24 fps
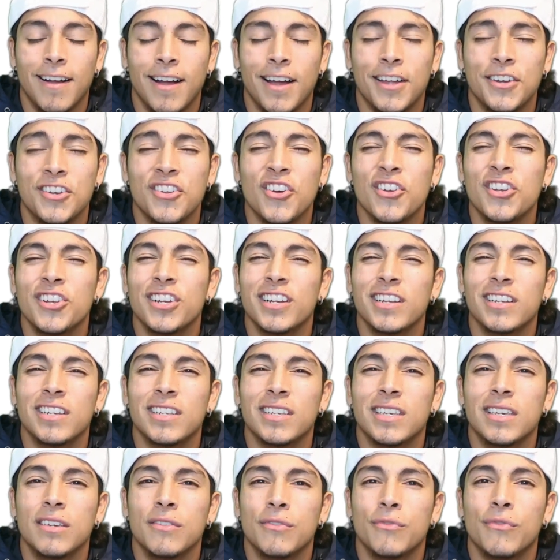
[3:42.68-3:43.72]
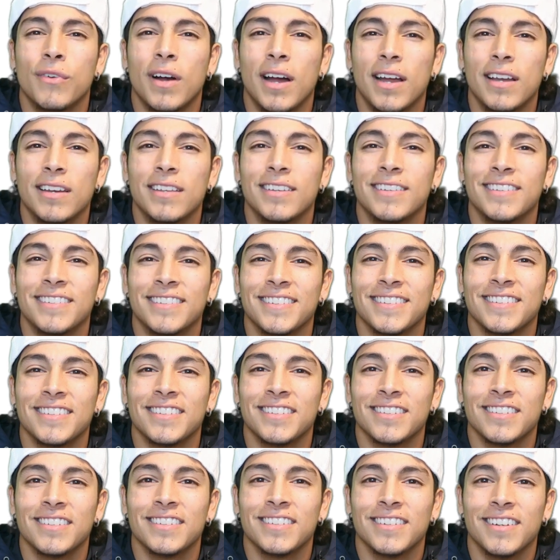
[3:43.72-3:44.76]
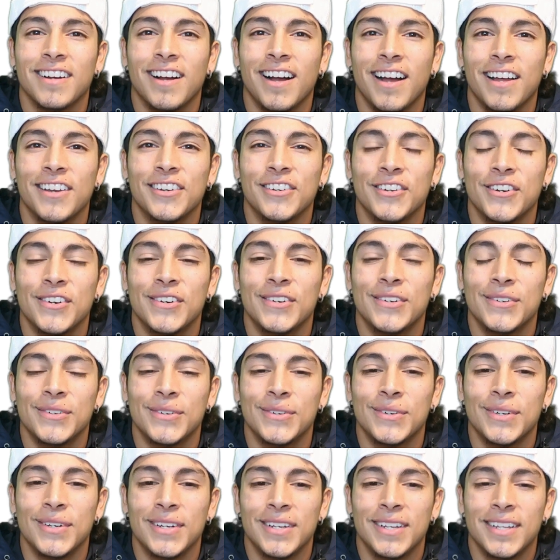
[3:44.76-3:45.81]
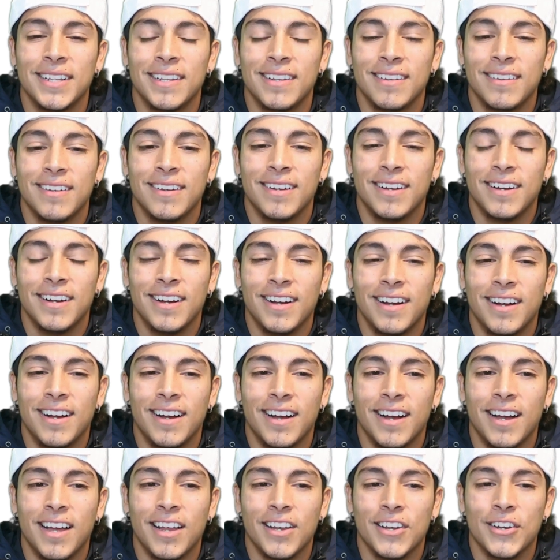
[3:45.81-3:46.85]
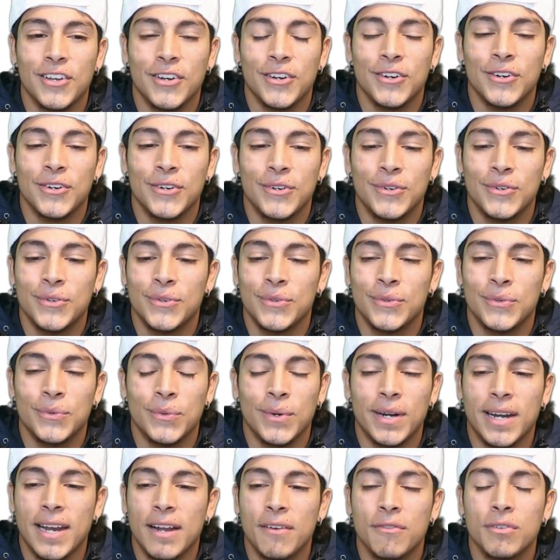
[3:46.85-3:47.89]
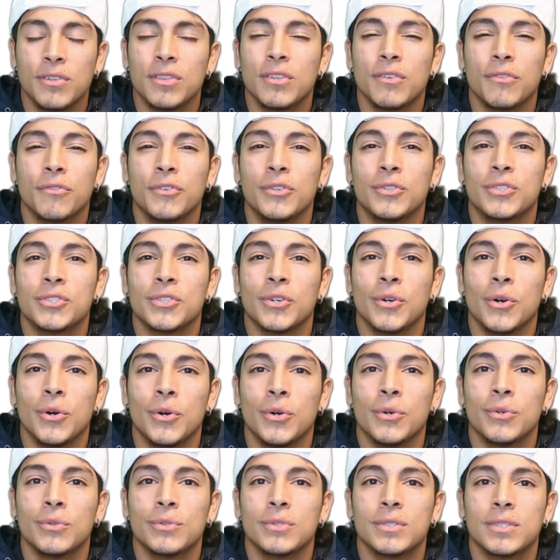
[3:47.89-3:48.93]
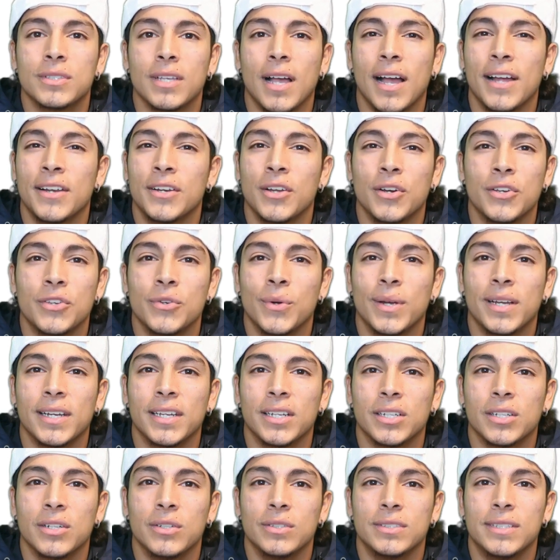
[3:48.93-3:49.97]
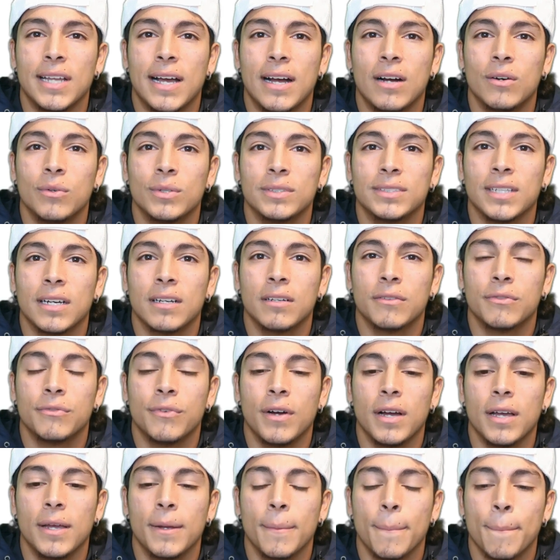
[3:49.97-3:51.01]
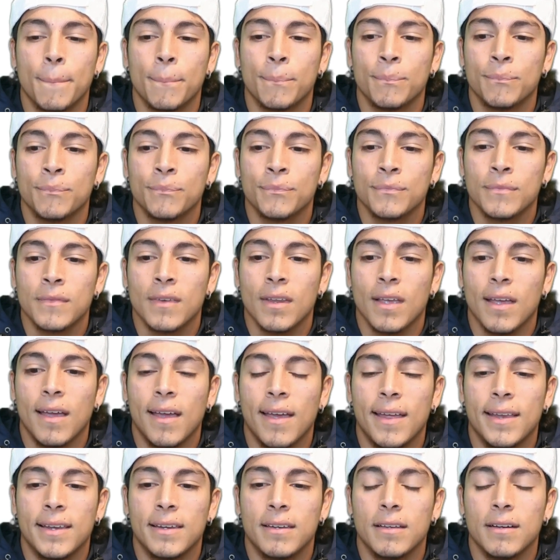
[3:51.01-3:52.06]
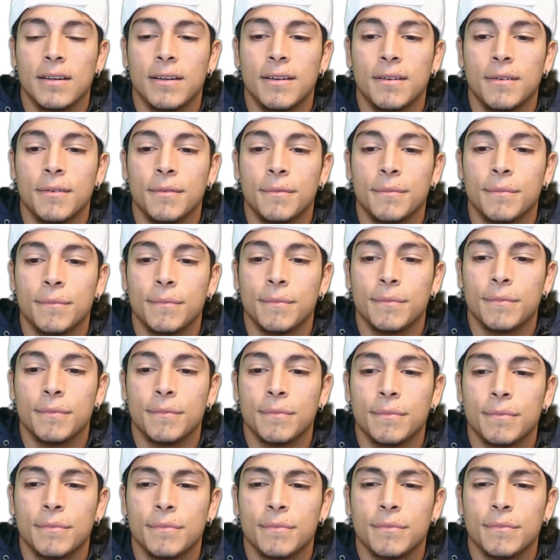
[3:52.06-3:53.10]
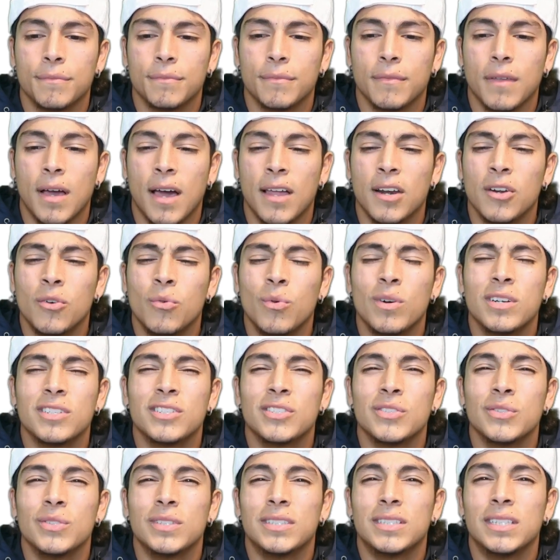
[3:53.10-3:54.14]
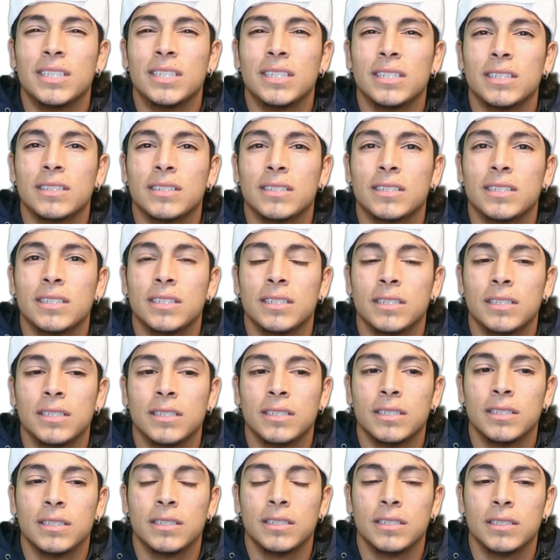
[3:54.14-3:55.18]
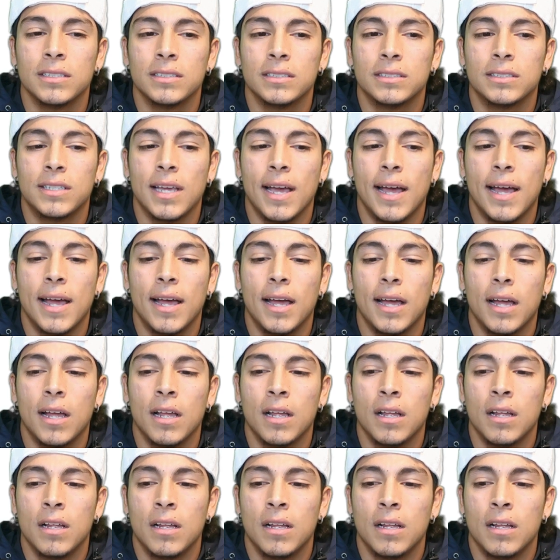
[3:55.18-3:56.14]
I know you're going to keep fighting. I know. I know whatever the future holds, I know you ain't gonna go down without a fight. And um, I don't want you to think that,